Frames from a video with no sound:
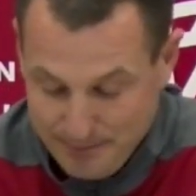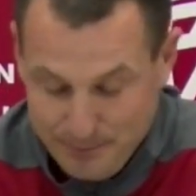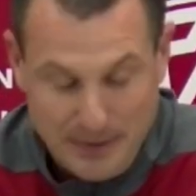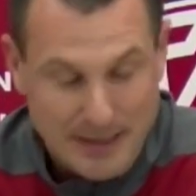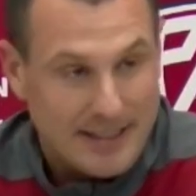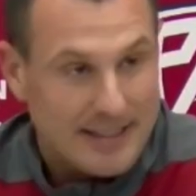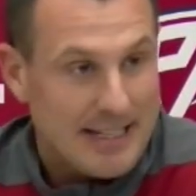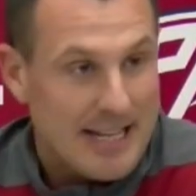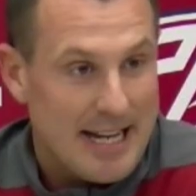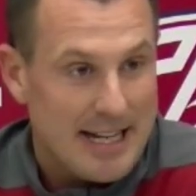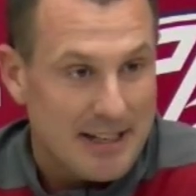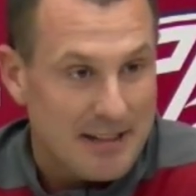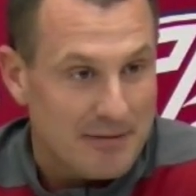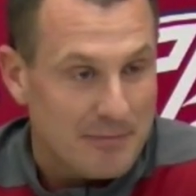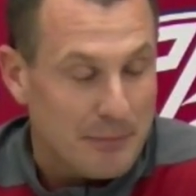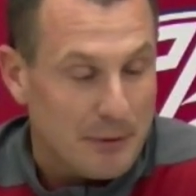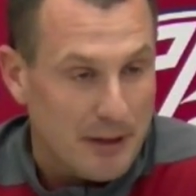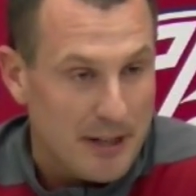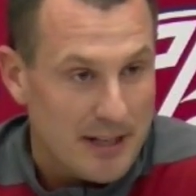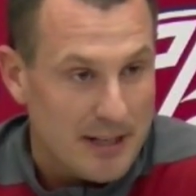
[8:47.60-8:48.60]
big
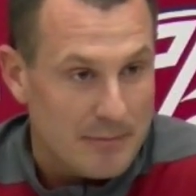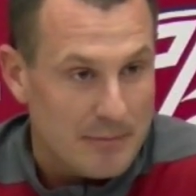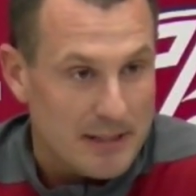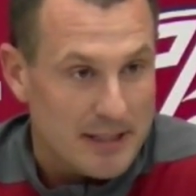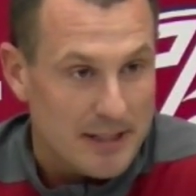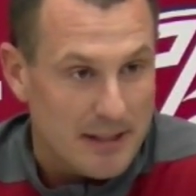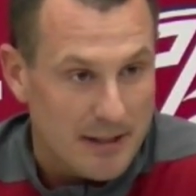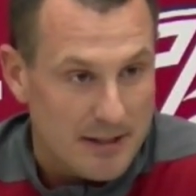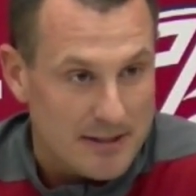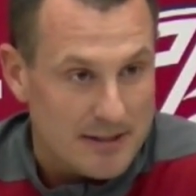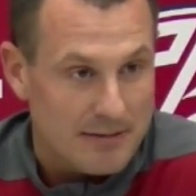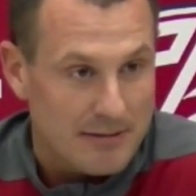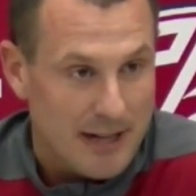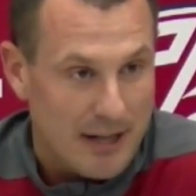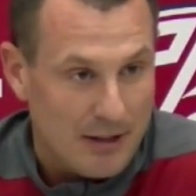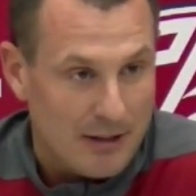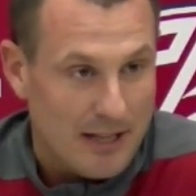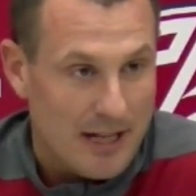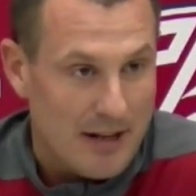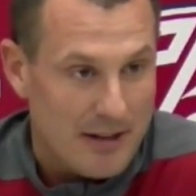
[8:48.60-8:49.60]
negative play because of
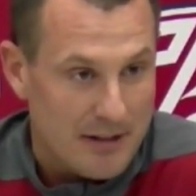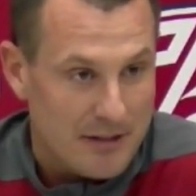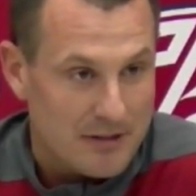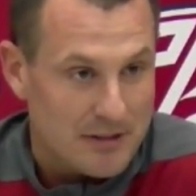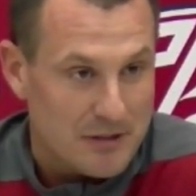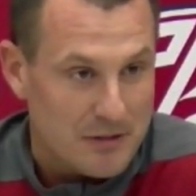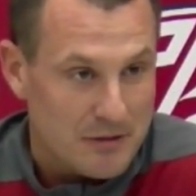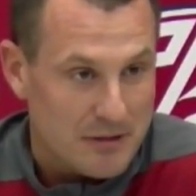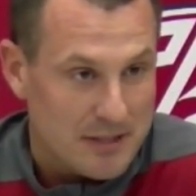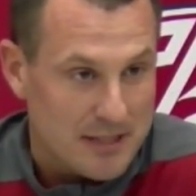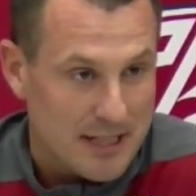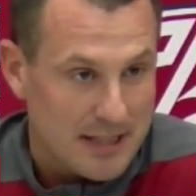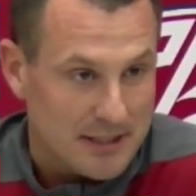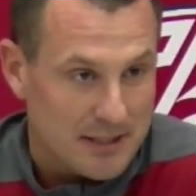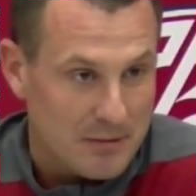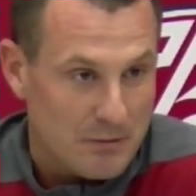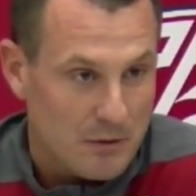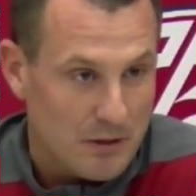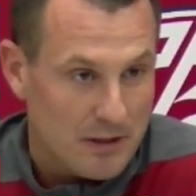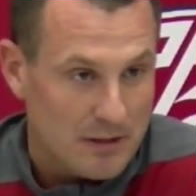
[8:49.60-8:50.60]
how loud our student
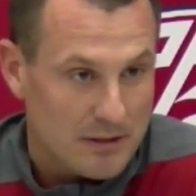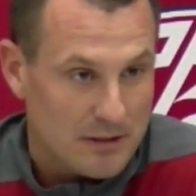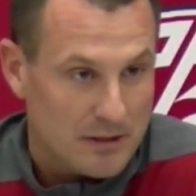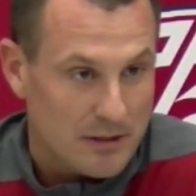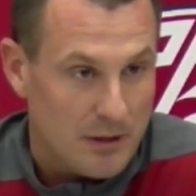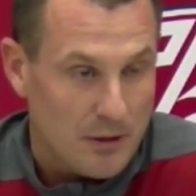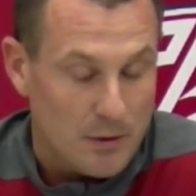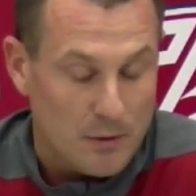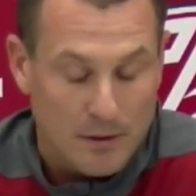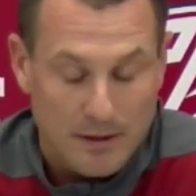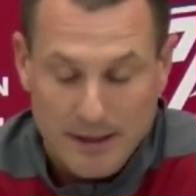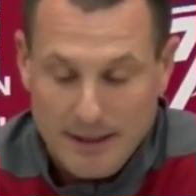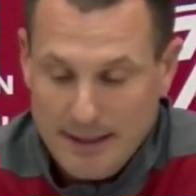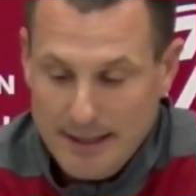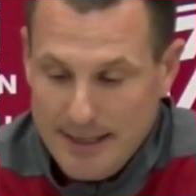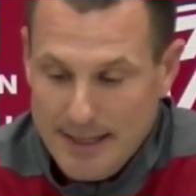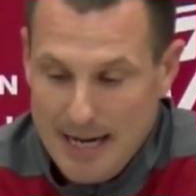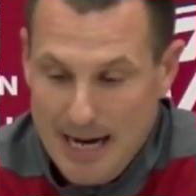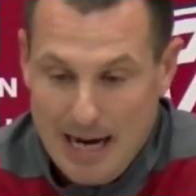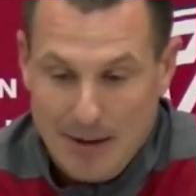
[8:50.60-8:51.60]
section was. So
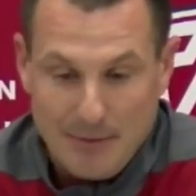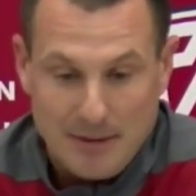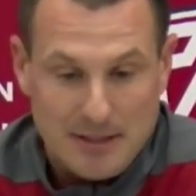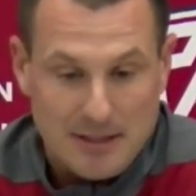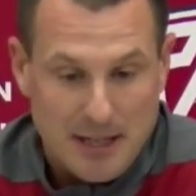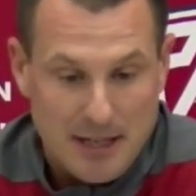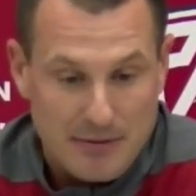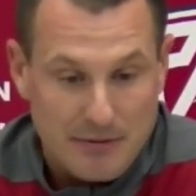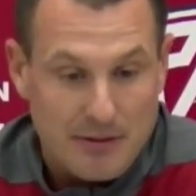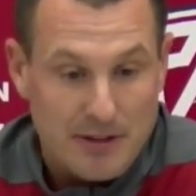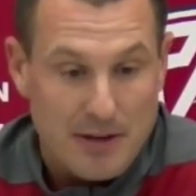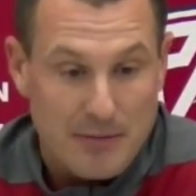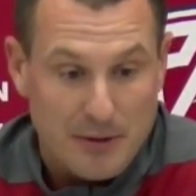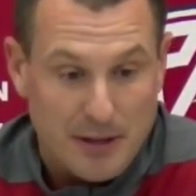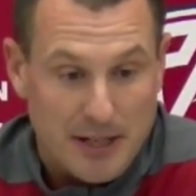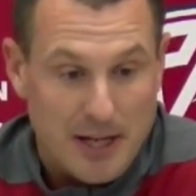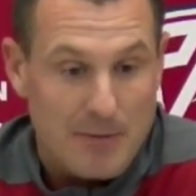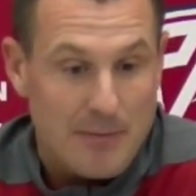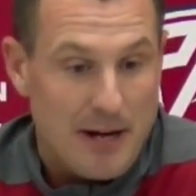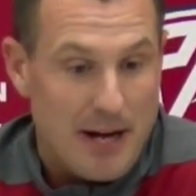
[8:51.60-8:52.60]
I'm excited for them
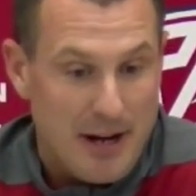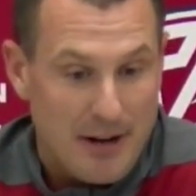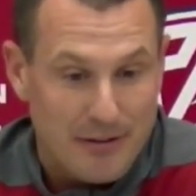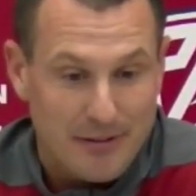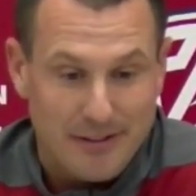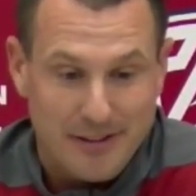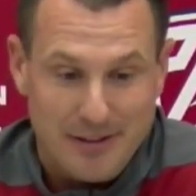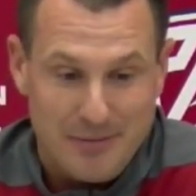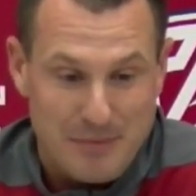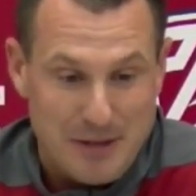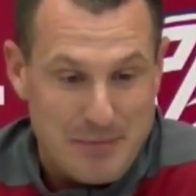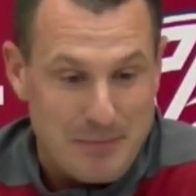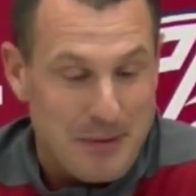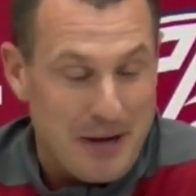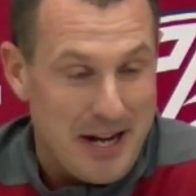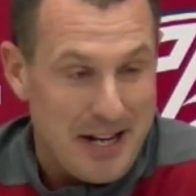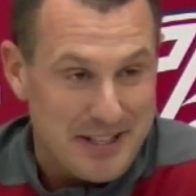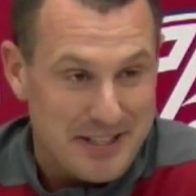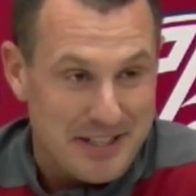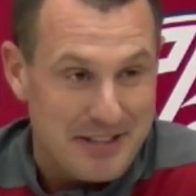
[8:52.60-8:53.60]
to come out and be
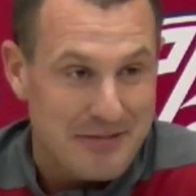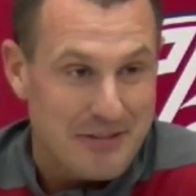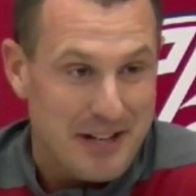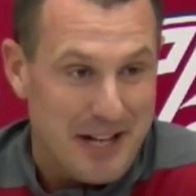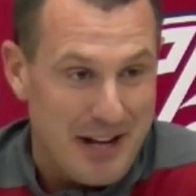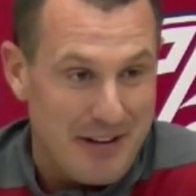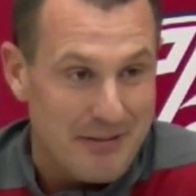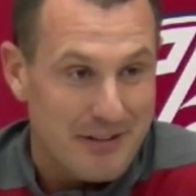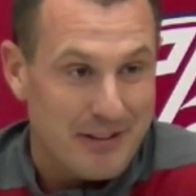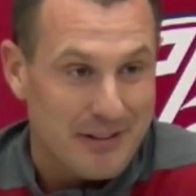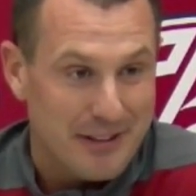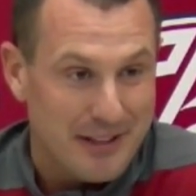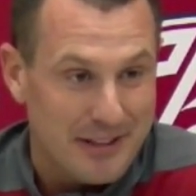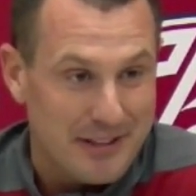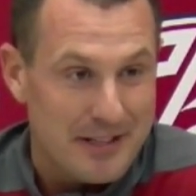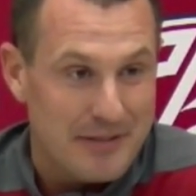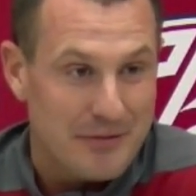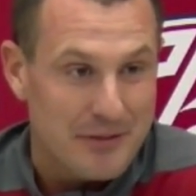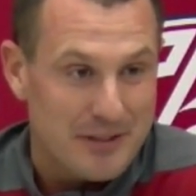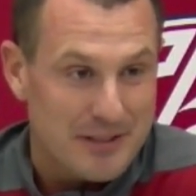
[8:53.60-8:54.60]
positive and have a
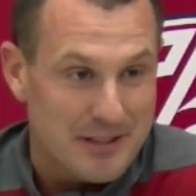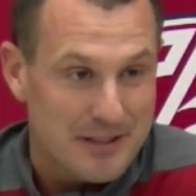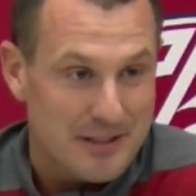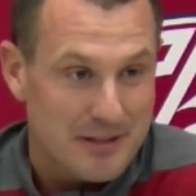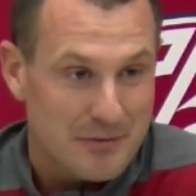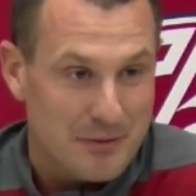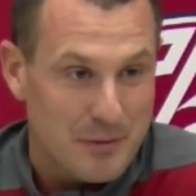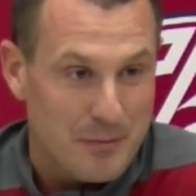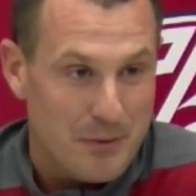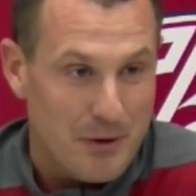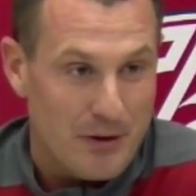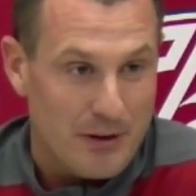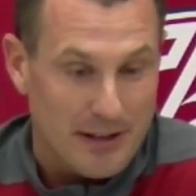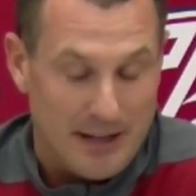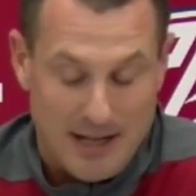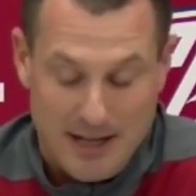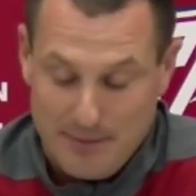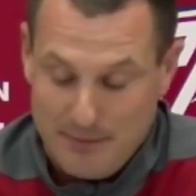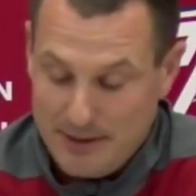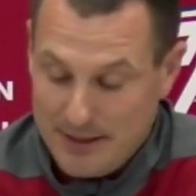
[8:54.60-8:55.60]
difference in this football
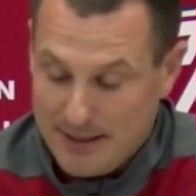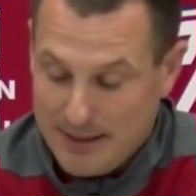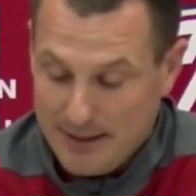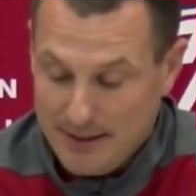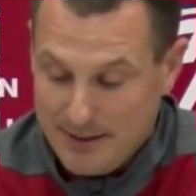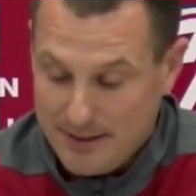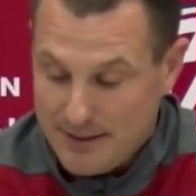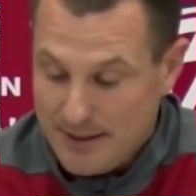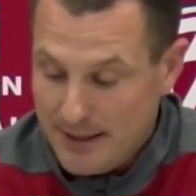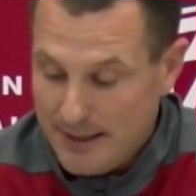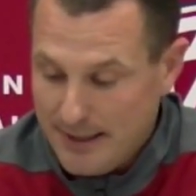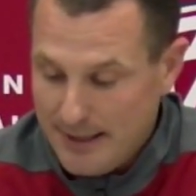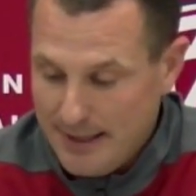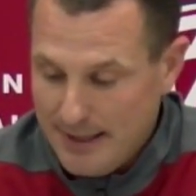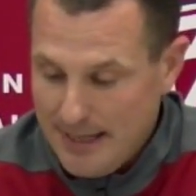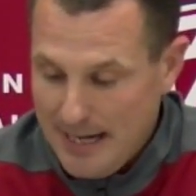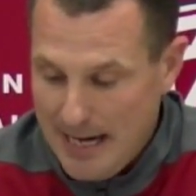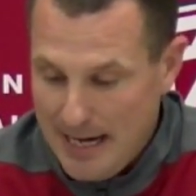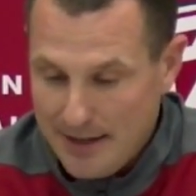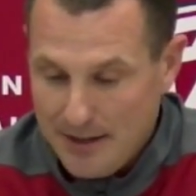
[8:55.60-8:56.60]
game, because
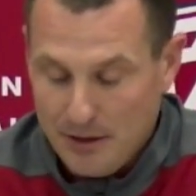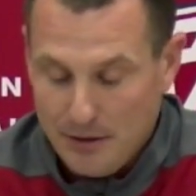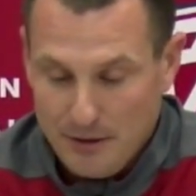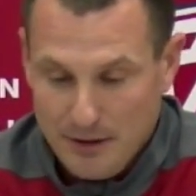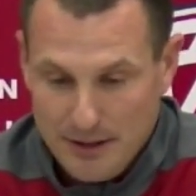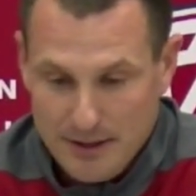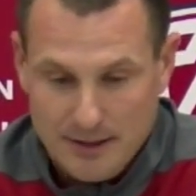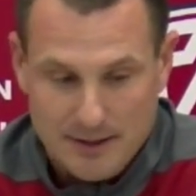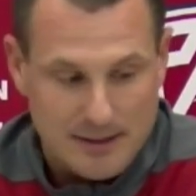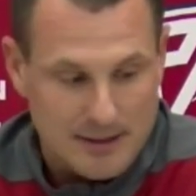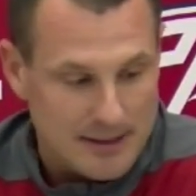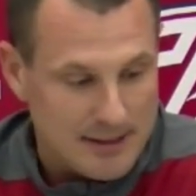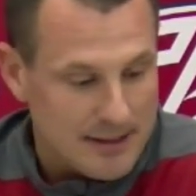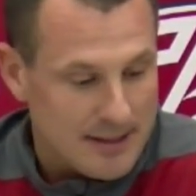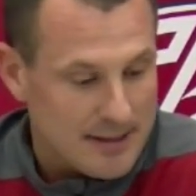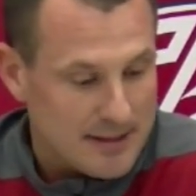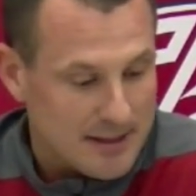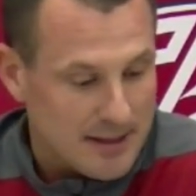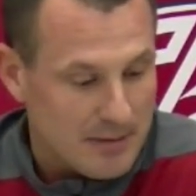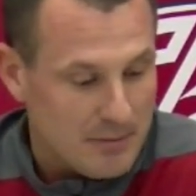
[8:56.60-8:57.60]
I know this
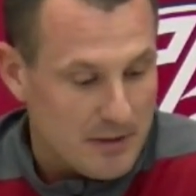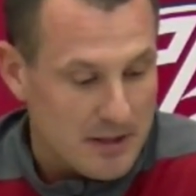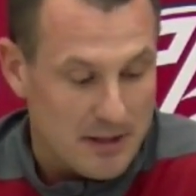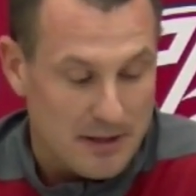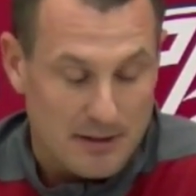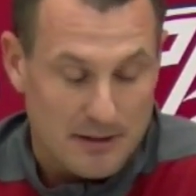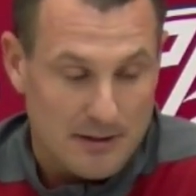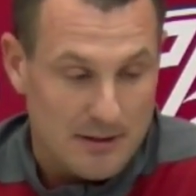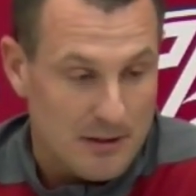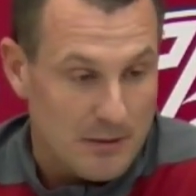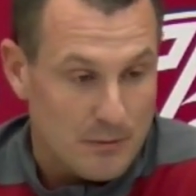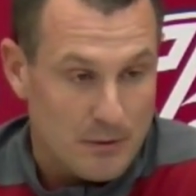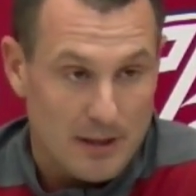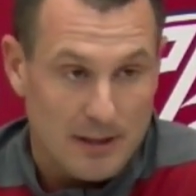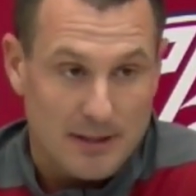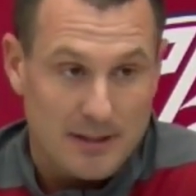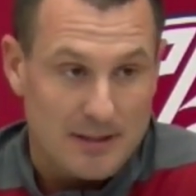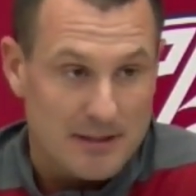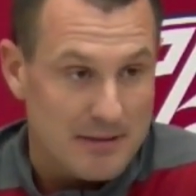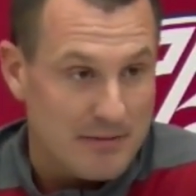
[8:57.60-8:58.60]
is going to be a
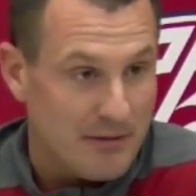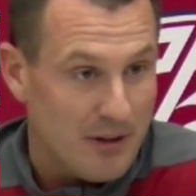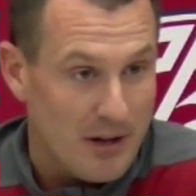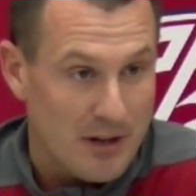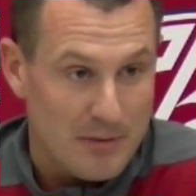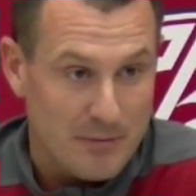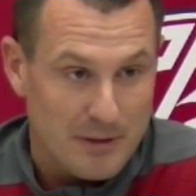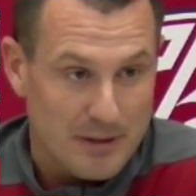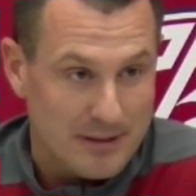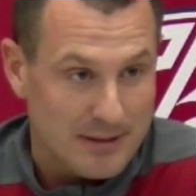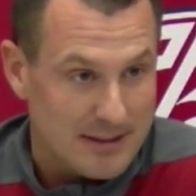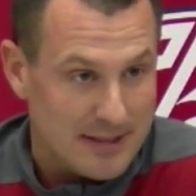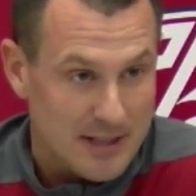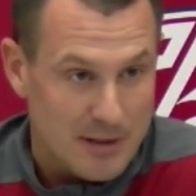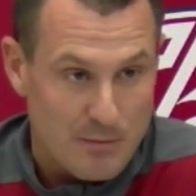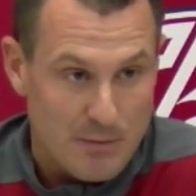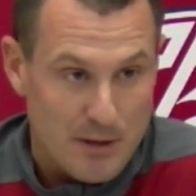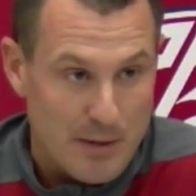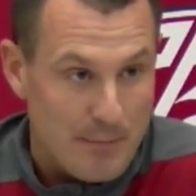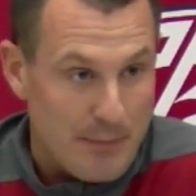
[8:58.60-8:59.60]
ruckus environment. It's
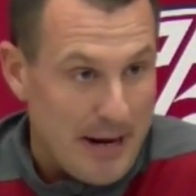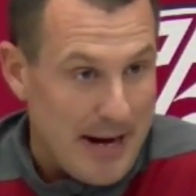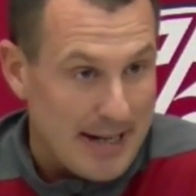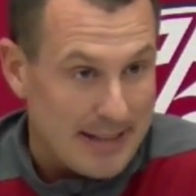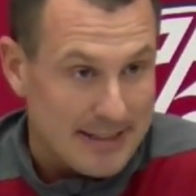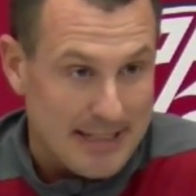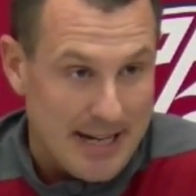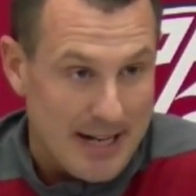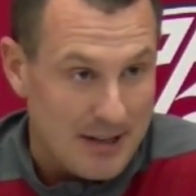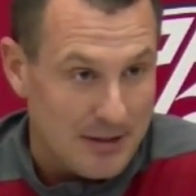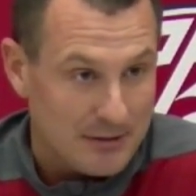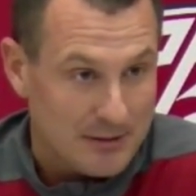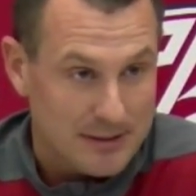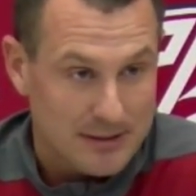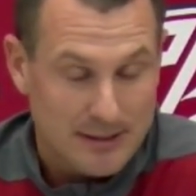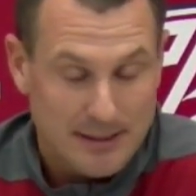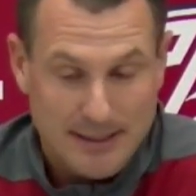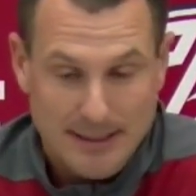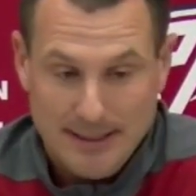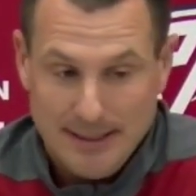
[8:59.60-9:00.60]
going to be a packed house.